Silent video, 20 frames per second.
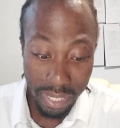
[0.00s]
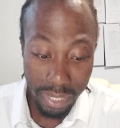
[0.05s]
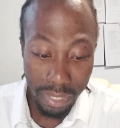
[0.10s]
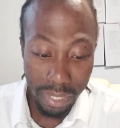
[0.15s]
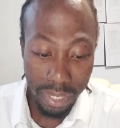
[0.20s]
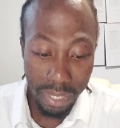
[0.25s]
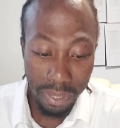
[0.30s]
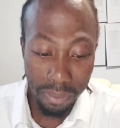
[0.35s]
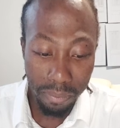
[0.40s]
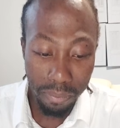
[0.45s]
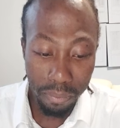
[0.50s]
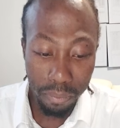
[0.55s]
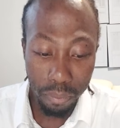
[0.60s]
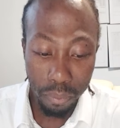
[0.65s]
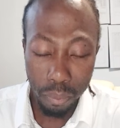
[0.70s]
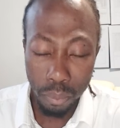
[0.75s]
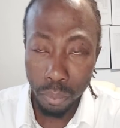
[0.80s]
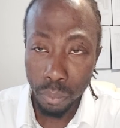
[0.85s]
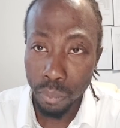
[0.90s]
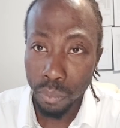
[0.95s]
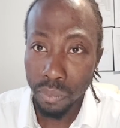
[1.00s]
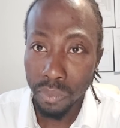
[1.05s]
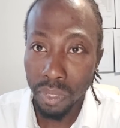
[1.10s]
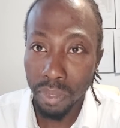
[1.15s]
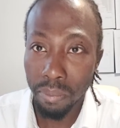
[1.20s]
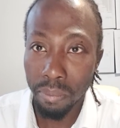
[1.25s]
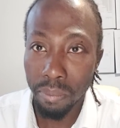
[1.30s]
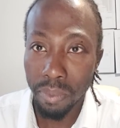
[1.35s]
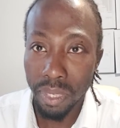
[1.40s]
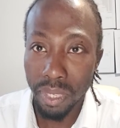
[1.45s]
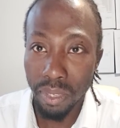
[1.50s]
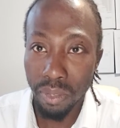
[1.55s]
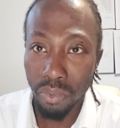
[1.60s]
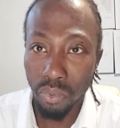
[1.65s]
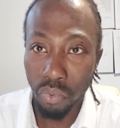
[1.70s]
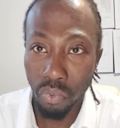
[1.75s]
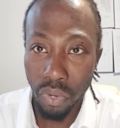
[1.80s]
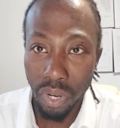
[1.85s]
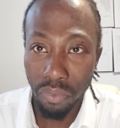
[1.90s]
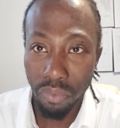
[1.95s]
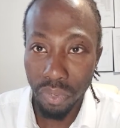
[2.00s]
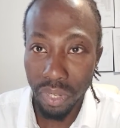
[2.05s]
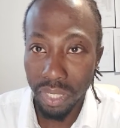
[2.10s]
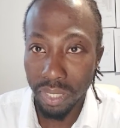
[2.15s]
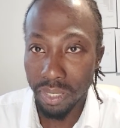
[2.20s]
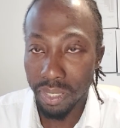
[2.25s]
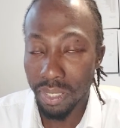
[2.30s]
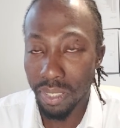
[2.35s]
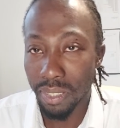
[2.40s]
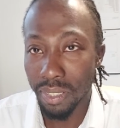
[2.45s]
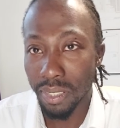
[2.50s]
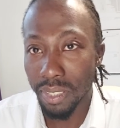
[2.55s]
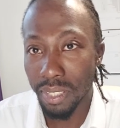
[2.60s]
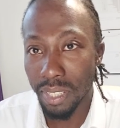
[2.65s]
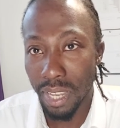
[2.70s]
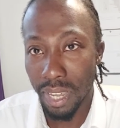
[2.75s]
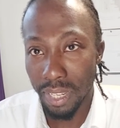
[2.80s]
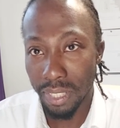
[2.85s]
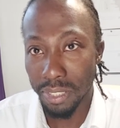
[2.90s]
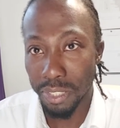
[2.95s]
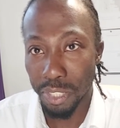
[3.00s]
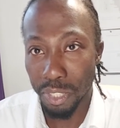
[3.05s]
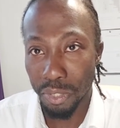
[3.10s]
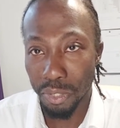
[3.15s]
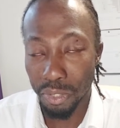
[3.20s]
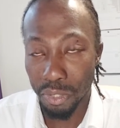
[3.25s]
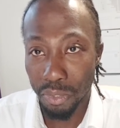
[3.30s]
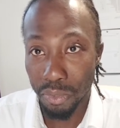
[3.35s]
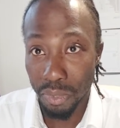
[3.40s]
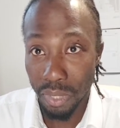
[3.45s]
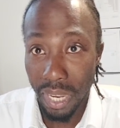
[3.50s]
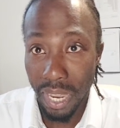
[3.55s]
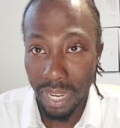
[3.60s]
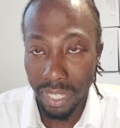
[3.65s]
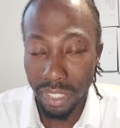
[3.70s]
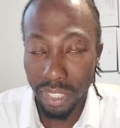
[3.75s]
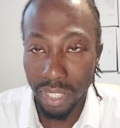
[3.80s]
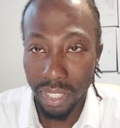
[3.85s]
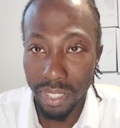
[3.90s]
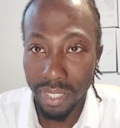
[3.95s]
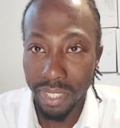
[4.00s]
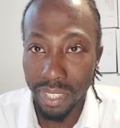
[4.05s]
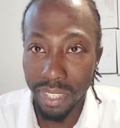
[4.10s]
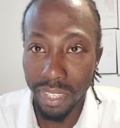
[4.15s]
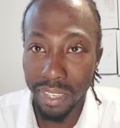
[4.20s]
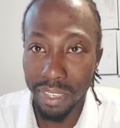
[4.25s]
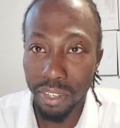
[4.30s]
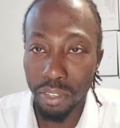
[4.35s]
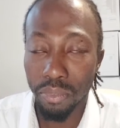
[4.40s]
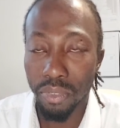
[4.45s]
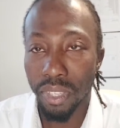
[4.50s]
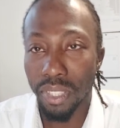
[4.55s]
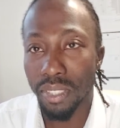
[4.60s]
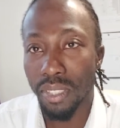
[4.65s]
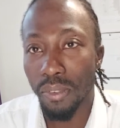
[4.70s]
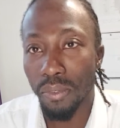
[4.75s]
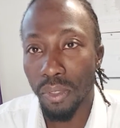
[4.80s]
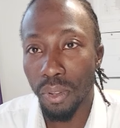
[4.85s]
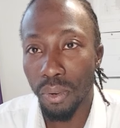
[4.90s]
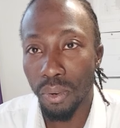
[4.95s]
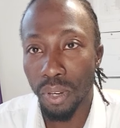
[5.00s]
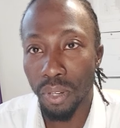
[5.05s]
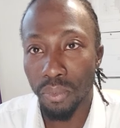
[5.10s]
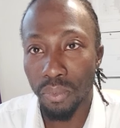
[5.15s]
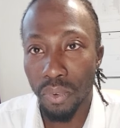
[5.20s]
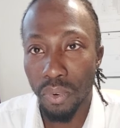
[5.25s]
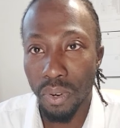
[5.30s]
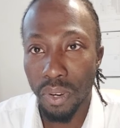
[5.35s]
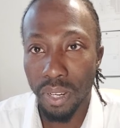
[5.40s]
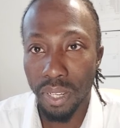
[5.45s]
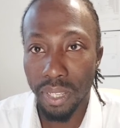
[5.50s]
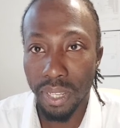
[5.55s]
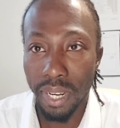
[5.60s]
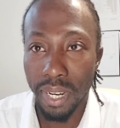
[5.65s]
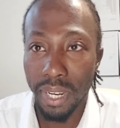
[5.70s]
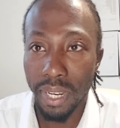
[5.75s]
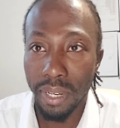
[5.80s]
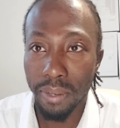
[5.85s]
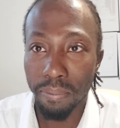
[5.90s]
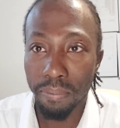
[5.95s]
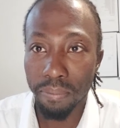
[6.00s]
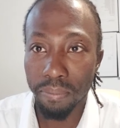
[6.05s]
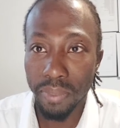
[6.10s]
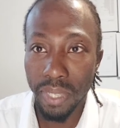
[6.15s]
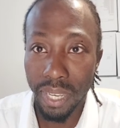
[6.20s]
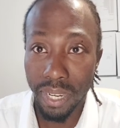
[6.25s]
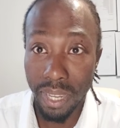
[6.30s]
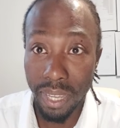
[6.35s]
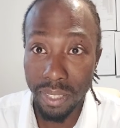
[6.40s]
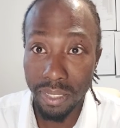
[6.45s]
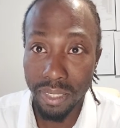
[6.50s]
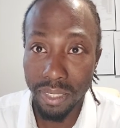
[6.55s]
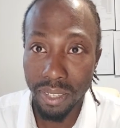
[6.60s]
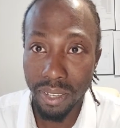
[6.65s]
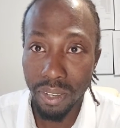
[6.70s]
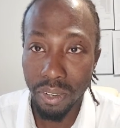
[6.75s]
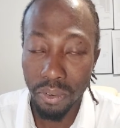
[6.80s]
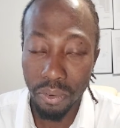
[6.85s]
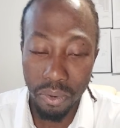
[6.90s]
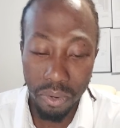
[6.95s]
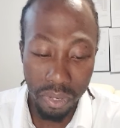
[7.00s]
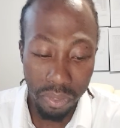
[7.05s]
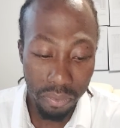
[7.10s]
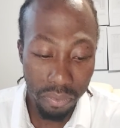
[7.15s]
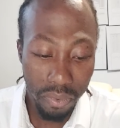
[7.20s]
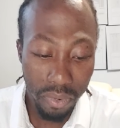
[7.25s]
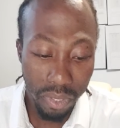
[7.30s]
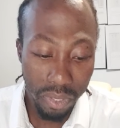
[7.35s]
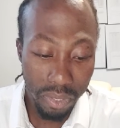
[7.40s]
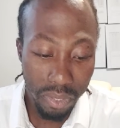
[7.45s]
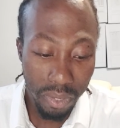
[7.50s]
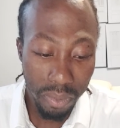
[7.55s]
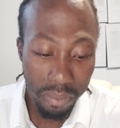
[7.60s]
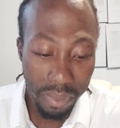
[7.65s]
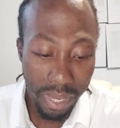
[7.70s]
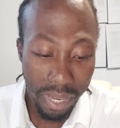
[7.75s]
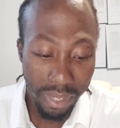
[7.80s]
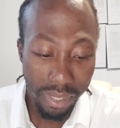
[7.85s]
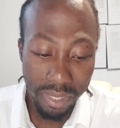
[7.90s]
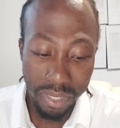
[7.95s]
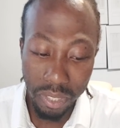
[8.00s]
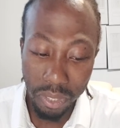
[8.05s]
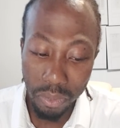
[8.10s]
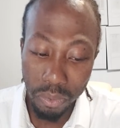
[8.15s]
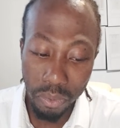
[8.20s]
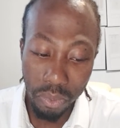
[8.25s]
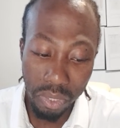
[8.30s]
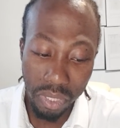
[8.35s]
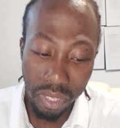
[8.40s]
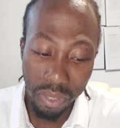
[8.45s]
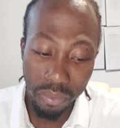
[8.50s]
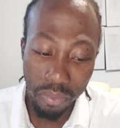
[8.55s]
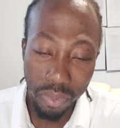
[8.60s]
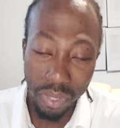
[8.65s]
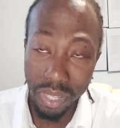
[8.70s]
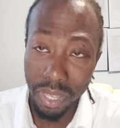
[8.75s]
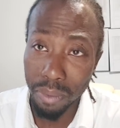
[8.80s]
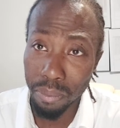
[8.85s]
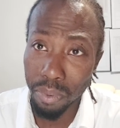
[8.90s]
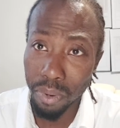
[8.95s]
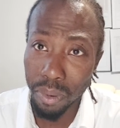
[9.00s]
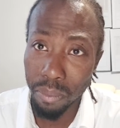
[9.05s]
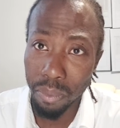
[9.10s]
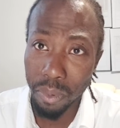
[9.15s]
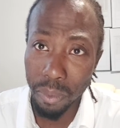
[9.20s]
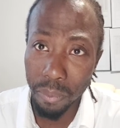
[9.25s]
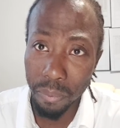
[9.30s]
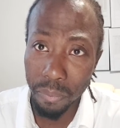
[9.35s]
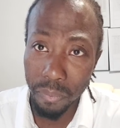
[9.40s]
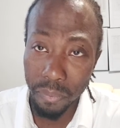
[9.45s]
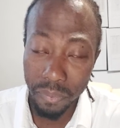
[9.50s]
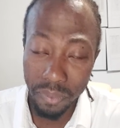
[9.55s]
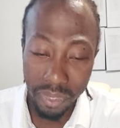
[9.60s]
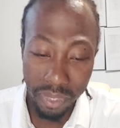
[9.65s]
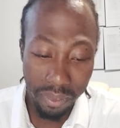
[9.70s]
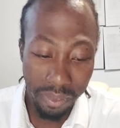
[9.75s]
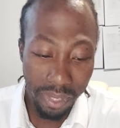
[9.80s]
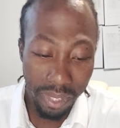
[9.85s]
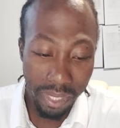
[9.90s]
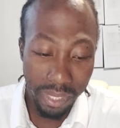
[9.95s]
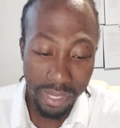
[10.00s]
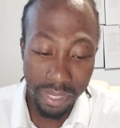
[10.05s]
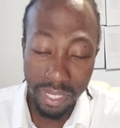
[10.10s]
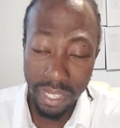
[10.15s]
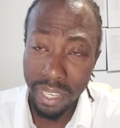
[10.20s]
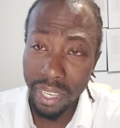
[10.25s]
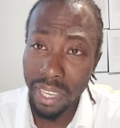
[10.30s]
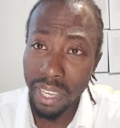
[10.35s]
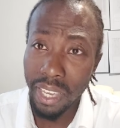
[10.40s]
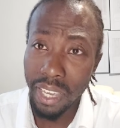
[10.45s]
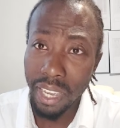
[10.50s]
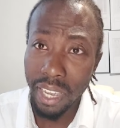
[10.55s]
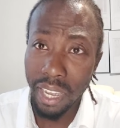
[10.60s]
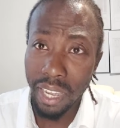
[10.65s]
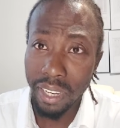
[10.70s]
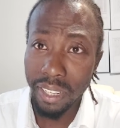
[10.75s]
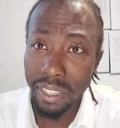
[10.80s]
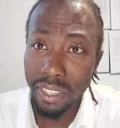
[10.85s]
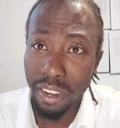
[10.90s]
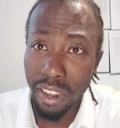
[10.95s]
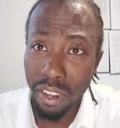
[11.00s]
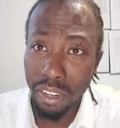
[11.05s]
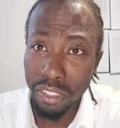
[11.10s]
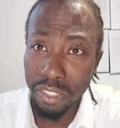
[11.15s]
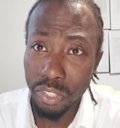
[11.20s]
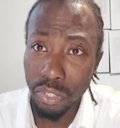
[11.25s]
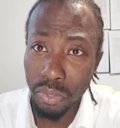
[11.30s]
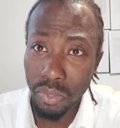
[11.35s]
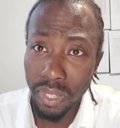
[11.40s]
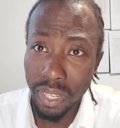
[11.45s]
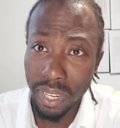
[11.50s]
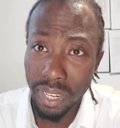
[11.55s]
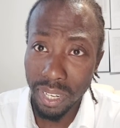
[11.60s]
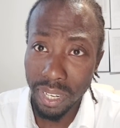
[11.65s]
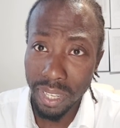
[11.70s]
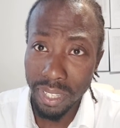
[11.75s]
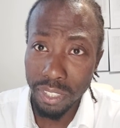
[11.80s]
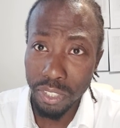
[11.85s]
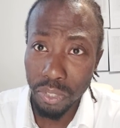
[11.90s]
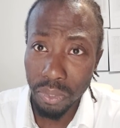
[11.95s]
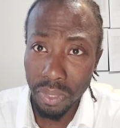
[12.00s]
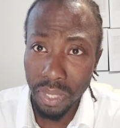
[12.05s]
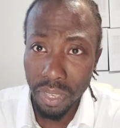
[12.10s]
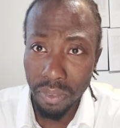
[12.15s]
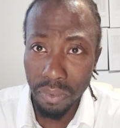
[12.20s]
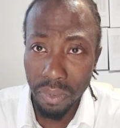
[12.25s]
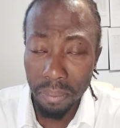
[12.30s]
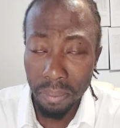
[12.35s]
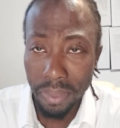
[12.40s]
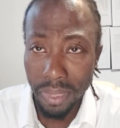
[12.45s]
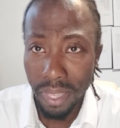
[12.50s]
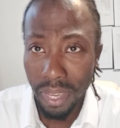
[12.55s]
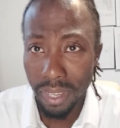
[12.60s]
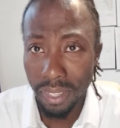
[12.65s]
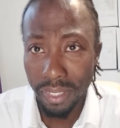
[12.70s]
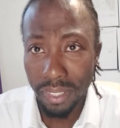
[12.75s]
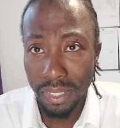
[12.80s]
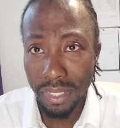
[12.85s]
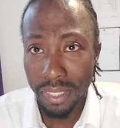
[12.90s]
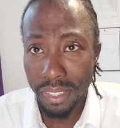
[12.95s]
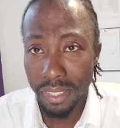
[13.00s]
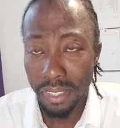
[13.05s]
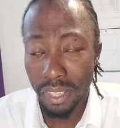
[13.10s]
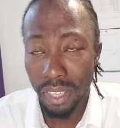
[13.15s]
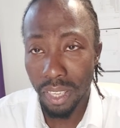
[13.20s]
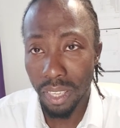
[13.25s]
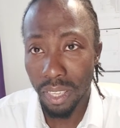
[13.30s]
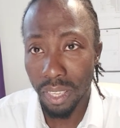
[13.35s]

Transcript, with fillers: and um be reverent in that you, you, you're actually seeking the face of the Lord for um, an answer or for some kind of solution for that problem, right? And not to neglect to give him thanks